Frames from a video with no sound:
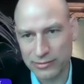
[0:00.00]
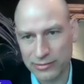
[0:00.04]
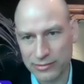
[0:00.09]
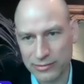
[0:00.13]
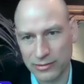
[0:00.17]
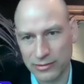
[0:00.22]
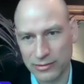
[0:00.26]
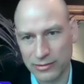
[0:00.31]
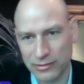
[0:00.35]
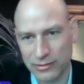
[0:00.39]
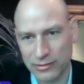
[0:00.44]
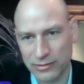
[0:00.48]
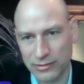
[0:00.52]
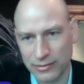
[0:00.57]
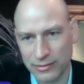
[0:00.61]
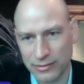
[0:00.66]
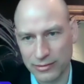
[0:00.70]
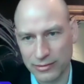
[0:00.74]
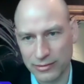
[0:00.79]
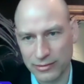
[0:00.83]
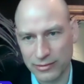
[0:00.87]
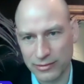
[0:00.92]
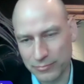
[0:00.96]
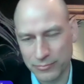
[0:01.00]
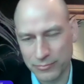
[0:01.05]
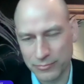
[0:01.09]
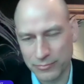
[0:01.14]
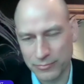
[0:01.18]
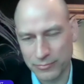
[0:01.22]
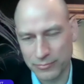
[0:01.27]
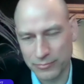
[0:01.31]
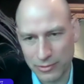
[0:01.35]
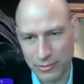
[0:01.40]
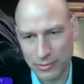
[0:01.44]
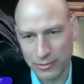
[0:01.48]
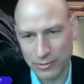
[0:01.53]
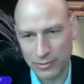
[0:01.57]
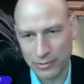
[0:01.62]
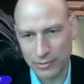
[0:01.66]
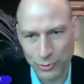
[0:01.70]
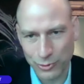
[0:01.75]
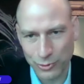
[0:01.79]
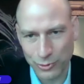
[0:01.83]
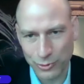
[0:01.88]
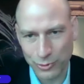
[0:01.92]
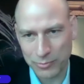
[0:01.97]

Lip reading: it will not